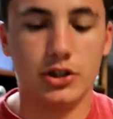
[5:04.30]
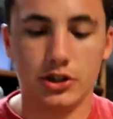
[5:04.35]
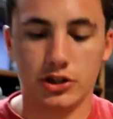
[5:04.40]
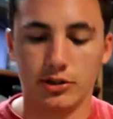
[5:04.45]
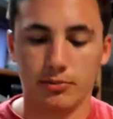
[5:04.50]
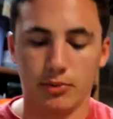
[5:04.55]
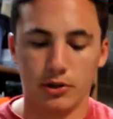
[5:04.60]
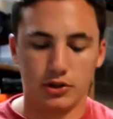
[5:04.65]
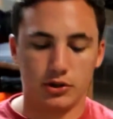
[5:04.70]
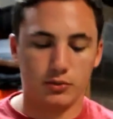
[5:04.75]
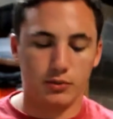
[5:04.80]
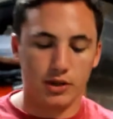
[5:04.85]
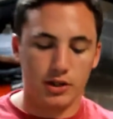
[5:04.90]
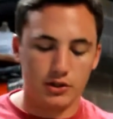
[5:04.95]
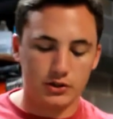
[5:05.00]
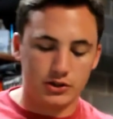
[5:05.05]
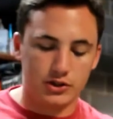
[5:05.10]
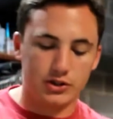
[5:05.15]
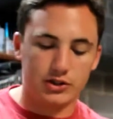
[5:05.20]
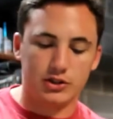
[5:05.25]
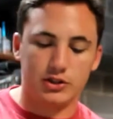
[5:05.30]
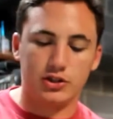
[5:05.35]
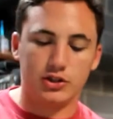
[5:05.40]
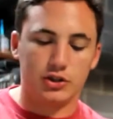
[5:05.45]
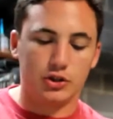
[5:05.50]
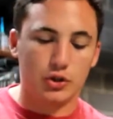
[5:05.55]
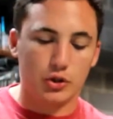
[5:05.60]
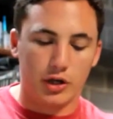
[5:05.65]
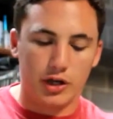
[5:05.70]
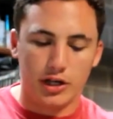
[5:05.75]
just a bunch of, we use
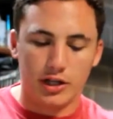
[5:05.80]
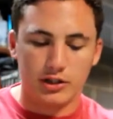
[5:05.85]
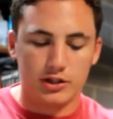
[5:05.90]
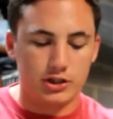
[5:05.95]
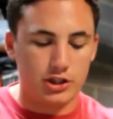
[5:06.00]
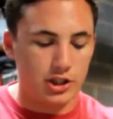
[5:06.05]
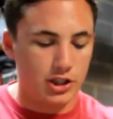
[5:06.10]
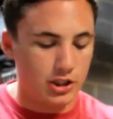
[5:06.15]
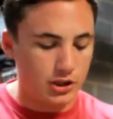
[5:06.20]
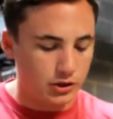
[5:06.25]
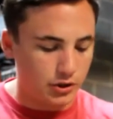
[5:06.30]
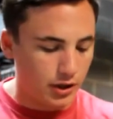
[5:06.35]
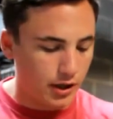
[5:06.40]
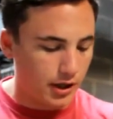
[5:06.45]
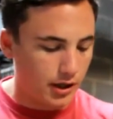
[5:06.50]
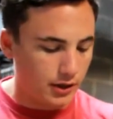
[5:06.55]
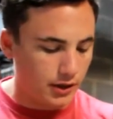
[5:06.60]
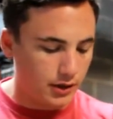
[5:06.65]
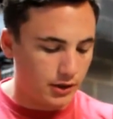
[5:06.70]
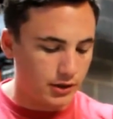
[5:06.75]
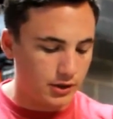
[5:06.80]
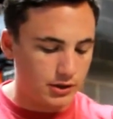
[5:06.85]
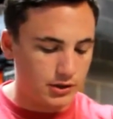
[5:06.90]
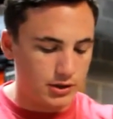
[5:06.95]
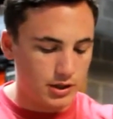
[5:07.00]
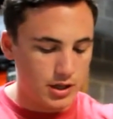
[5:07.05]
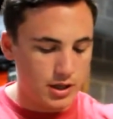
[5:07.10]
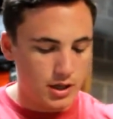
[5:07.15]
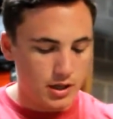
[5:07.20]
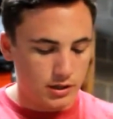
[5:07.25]
these jig
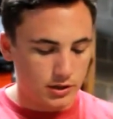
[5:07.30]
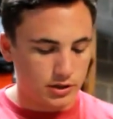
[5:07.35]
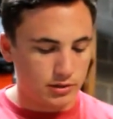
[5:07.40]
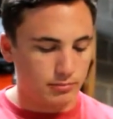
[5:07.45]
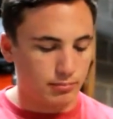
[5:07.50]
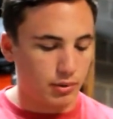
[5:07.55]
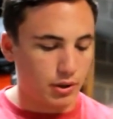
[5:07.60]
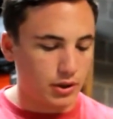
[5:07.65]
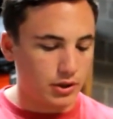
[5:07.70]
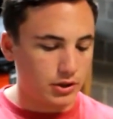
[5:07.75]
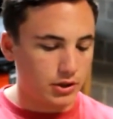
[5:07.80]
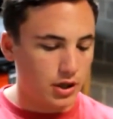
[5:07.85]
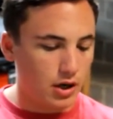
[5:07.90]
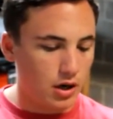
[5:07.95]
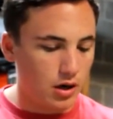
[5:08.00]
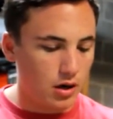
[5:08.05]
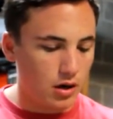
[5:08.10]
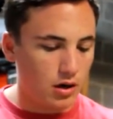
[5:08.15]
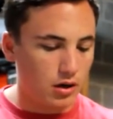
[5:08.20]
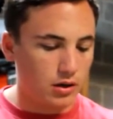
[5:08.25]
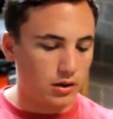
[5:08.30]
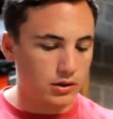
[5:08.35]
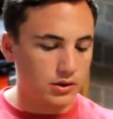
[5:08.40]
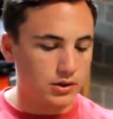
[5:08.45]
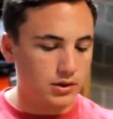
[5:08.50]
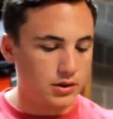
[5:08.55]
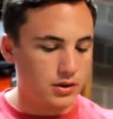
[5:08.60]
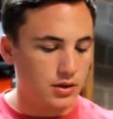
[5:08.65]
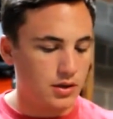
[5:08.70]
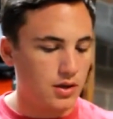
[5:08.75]
trailers, some brush
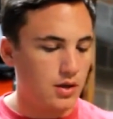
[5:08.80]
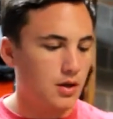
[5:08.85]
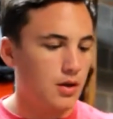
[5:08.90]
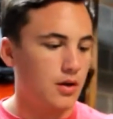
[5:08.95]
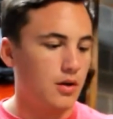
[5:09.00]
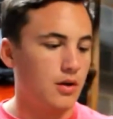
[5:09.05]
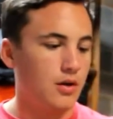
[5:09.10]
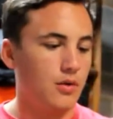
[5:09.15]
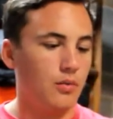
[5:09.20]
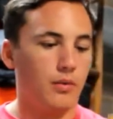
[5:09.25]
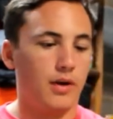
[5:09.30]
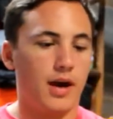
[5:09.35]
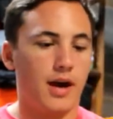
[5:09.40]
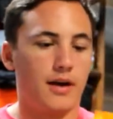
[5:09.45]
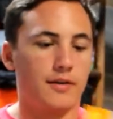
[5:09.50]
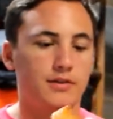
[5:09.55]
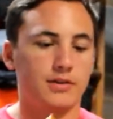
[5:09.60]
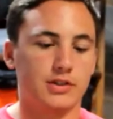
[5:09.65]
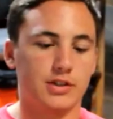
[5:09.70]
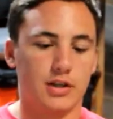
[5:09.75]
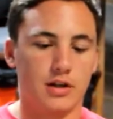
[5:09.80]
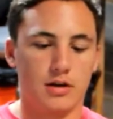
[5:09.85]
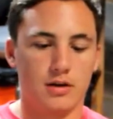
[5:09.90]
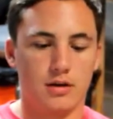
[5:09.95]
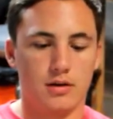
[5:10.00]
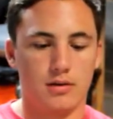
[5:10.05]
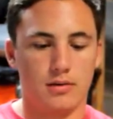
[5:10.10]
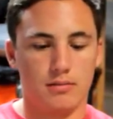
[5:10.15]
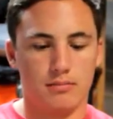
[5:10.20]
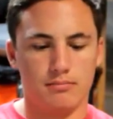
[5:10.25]
hogs. We have
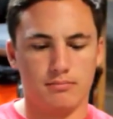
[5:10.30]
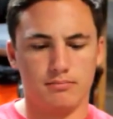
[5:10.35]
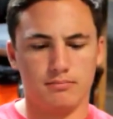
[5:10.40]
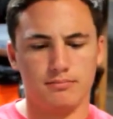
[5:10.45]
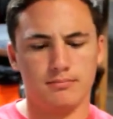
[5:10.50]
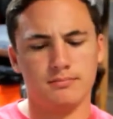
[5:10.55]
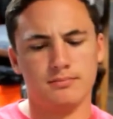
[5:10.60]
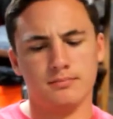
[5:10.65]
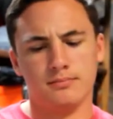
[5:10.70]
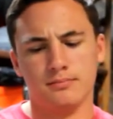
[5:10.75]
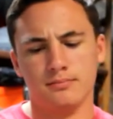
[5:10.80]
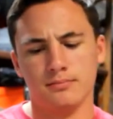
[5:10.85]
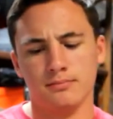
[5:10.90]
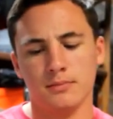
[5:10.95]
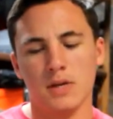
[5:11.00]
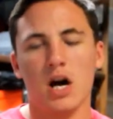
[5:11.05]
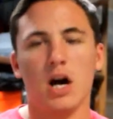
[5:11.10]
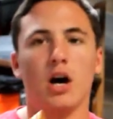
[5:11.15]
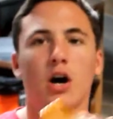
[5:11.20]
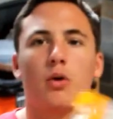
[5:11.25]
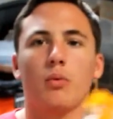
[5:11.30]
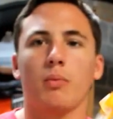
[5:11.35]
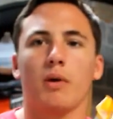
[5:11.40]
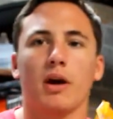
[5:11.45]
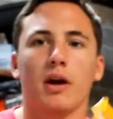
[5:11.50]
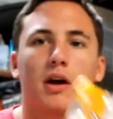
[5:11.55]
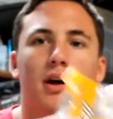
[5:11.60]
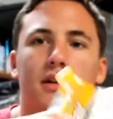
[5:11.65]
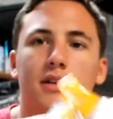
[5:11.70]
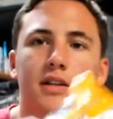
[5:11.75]
some, oh
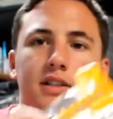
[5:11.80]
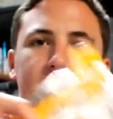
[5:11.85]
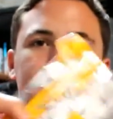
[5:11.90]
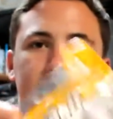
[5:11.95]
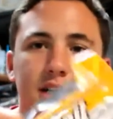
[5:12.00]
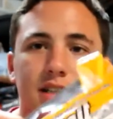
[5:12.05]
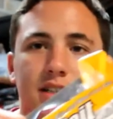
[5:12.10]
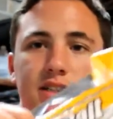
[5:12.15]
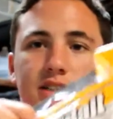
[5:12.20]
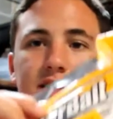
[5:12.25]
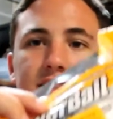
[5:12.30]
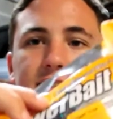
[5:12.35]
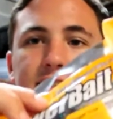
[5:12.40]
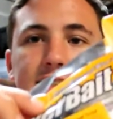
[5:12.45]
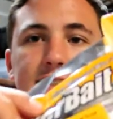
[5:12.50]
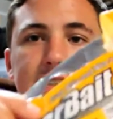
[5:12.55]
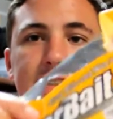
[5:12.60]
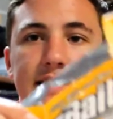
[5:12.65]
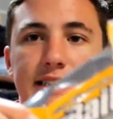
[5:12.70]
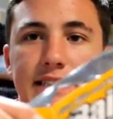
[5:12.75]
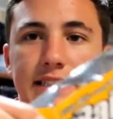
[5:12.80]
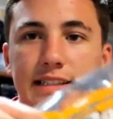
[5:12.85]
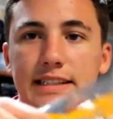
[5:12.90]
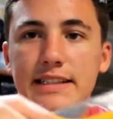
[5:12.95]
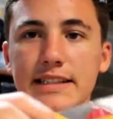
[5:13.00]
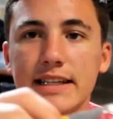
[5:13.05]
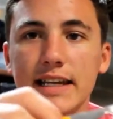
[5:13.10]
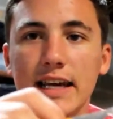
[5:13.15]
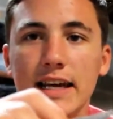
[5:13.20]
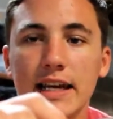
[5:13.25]
my god, these things
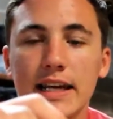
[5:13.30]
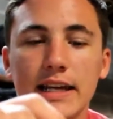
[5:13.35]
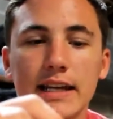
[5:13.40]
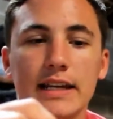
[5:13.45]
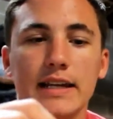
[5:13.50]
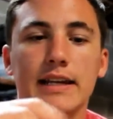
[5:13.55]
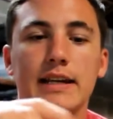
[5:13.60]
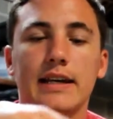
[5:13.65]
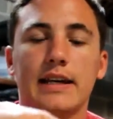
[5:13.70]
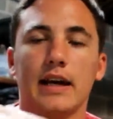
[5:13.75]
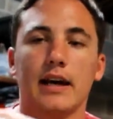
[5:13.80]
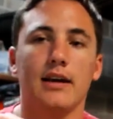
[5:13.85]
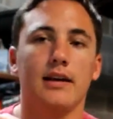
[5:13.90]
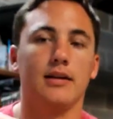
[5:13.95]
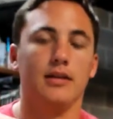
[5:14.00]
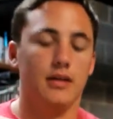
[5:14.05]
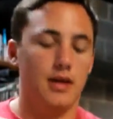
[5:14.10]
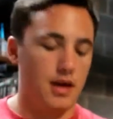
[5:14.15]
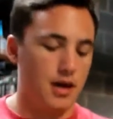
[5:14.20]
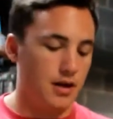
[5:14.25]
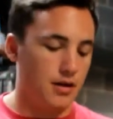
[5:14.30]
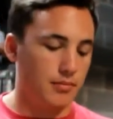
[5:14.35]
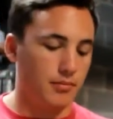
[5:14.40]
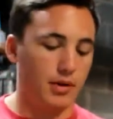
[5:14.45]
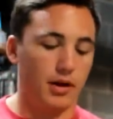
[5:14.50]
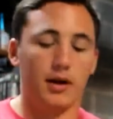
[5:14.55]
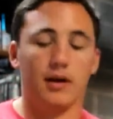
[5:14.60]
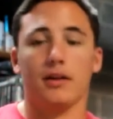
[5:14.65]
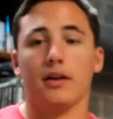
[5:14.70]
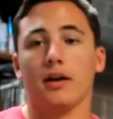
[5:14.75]
stink.
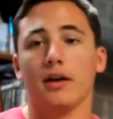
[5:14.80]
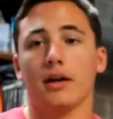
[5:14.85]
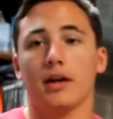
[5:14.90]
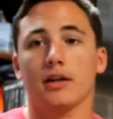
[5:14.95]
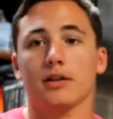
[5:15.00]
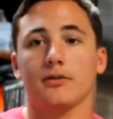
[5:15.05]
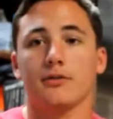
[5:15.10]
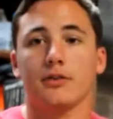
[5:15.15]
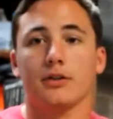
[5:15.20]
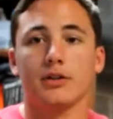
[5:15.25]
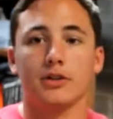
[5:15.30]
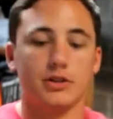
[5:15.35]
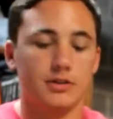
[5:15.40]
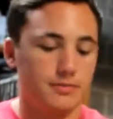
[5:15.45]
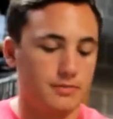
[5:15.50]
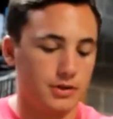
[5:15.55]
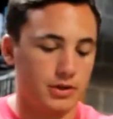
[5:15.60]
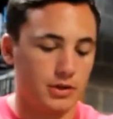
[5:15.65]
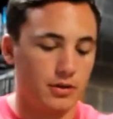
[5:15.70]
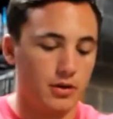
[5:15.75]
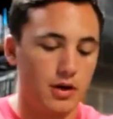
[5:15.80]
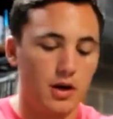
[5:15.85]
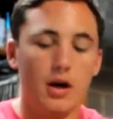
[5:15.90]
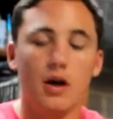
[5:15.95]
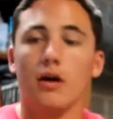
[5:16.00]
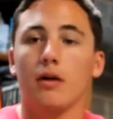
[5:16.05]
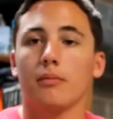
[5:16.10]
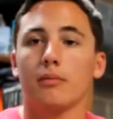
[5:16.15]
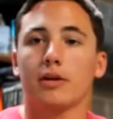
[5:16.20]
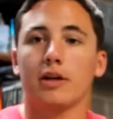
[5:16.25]
But hey, they catch fish, so
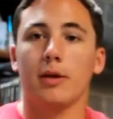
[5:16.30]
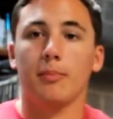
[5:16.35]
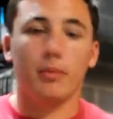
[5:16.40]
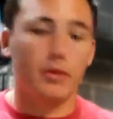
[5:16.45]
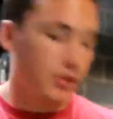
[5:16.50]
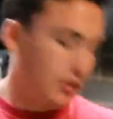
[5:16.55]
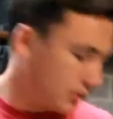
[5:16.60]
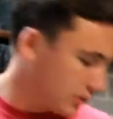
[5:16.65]
keep on